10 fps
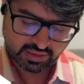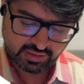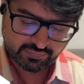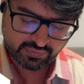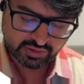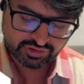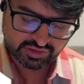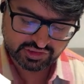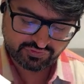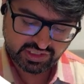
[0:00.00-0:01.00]
right?
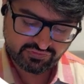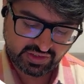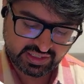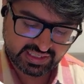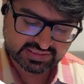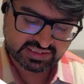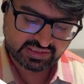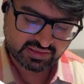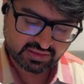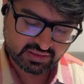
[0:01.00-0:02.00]
So this free fatty acid,